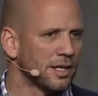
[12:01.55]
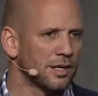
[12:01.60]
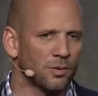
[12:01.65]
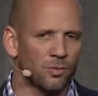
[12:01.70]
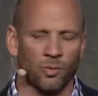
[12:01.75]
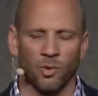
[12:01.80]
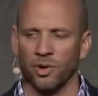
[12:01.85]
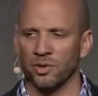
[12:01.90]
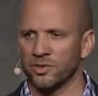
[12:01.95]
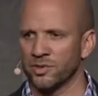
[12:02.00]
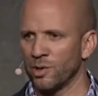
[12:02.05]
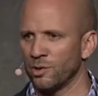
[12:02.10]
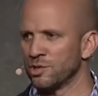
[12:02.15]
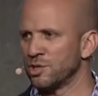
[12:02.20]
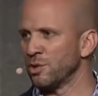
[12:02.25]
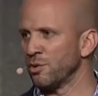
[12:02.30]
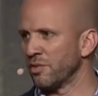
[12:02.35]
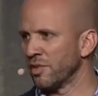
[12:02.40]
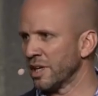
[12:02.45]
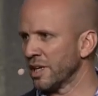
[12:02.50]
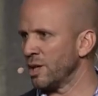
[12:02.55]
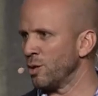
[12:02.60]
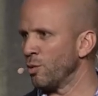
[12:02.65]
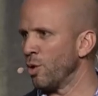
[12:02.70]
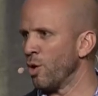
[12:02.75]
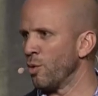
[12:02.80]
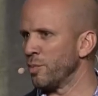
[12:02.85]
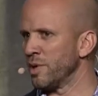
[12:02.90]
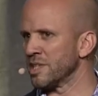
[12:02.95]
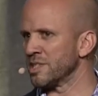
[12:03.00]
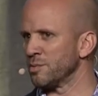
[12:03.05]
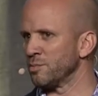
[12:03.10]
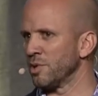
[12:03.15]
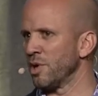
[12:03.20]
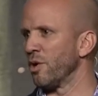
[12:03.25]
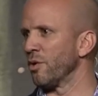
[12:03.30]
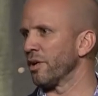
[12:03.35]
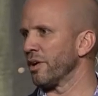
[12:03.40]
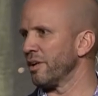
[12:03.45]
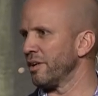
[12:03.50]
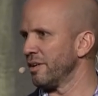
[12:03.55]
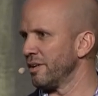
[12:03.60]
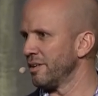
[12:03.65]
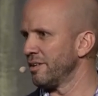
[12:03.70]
Well, don't you think you owe me some yoga?